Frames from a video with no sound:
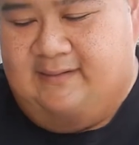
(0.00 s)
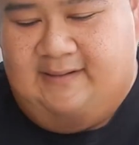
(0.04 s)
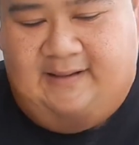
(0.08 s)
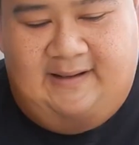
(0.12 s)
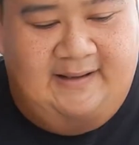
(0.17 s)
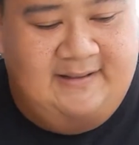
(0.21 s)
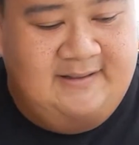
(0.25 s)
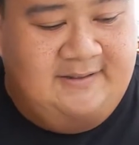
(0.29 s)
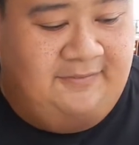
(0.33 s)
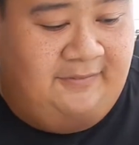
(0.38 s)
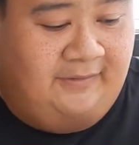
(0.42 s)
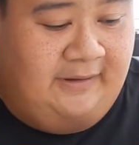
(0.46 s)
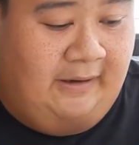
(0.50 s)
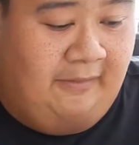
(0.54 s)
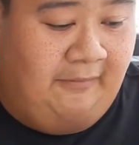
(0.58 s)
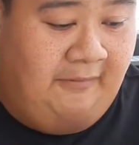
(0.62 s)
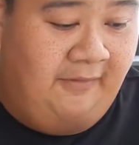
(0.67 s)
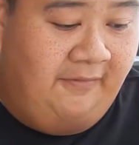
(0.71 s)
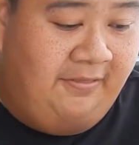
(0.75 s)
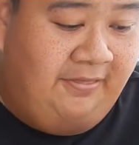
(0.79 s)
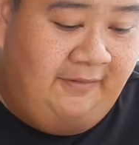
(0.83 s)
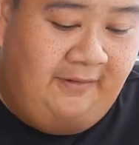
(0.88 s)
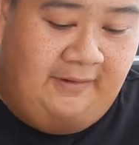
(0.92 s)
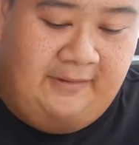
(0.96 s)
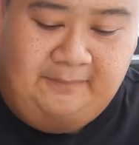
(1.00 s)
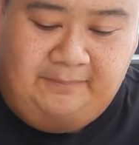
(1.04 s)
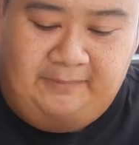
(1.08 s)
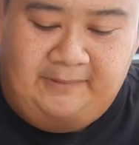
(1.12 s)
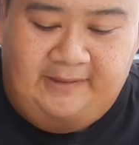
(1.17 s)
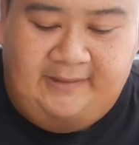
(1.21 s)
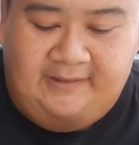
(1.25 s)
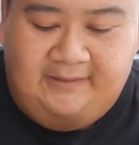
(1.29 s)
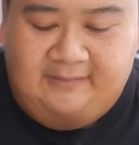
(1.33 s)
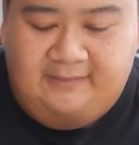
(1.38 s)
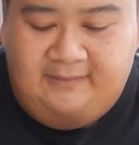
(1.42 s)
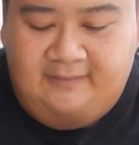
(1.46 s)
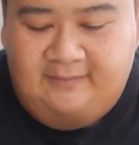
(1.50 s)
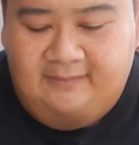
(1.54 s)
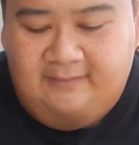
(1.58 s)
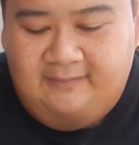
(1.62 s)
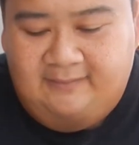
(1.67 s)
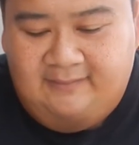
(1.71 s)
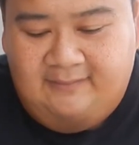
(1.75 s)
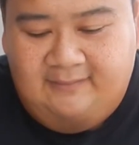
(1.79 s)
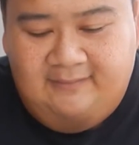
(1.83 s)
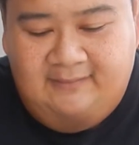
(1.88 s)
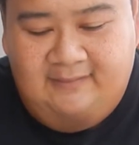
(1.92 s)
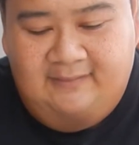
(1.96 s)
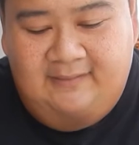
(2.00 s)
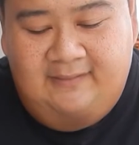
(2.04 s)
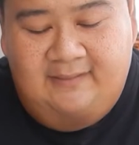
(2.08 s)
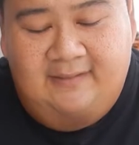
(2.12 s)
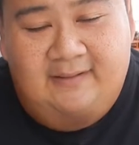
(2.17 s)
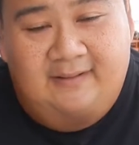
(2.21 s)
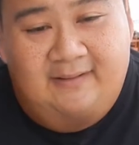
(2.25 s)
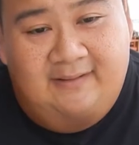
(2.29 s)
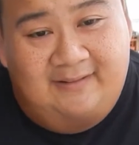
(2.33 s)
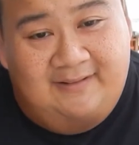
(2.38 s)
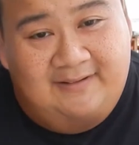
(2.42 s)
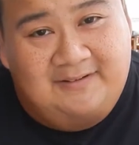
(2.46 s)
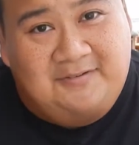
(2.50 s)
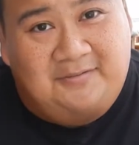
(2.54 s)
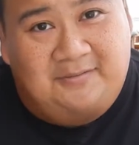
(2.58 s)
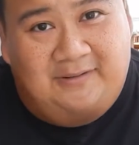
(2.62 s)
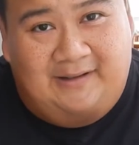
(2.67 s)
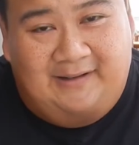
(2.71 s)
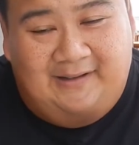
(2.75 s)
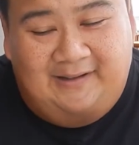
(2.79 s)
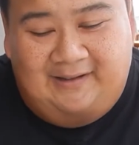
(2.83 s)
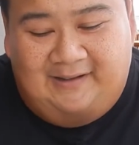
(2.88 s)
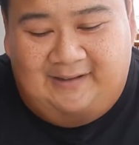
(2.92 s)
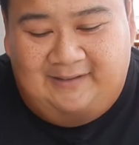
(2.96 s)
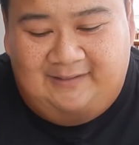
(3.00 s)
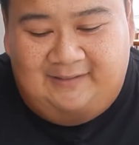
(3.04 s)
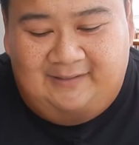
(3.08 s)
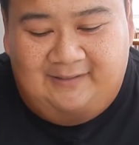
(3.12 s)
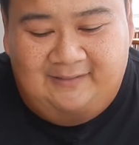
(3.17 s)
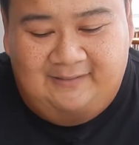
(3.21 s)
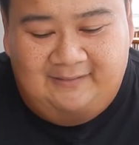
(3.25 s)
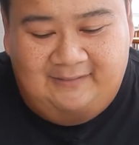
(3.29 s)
Guys, for our third plate, here's what I got.